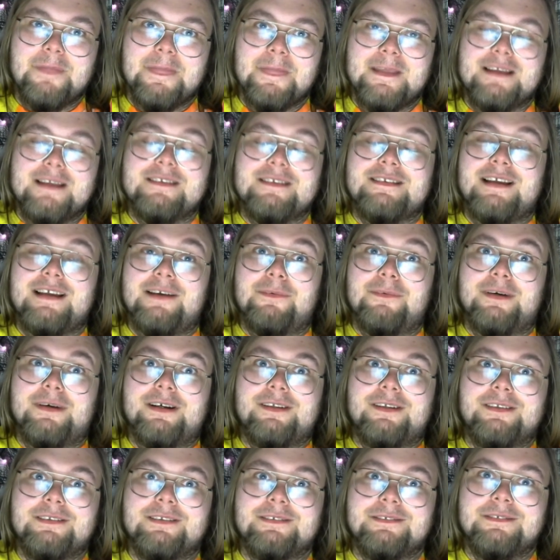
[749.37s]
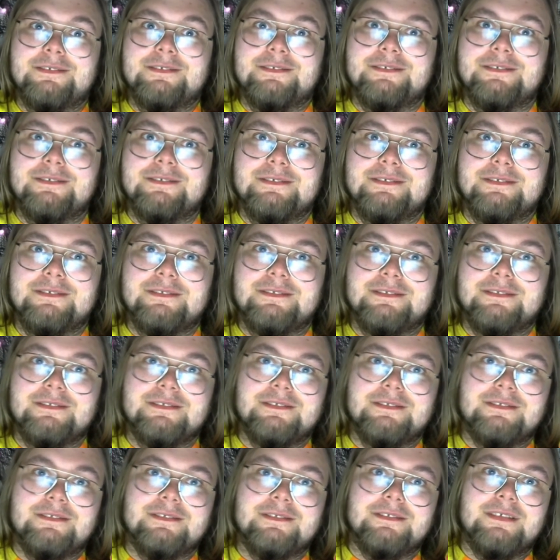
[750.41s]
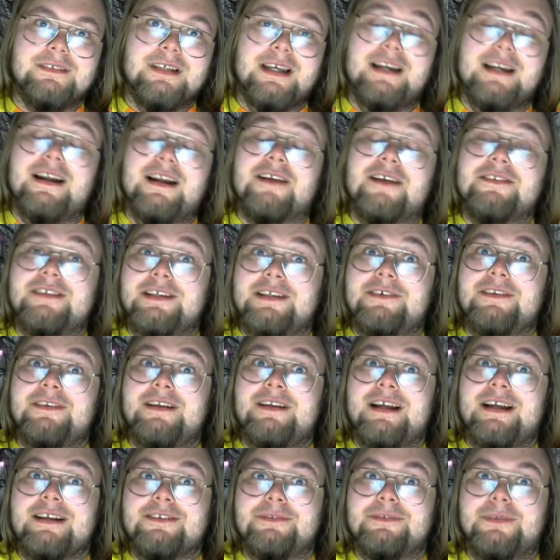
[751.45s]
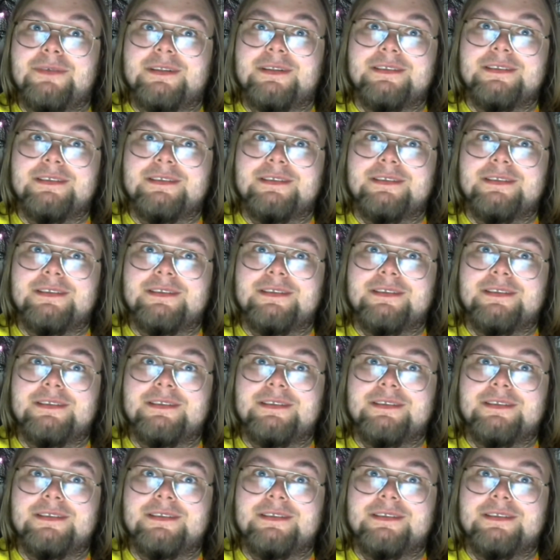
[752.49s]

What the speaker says: Stay well. And I'll see you in the next one.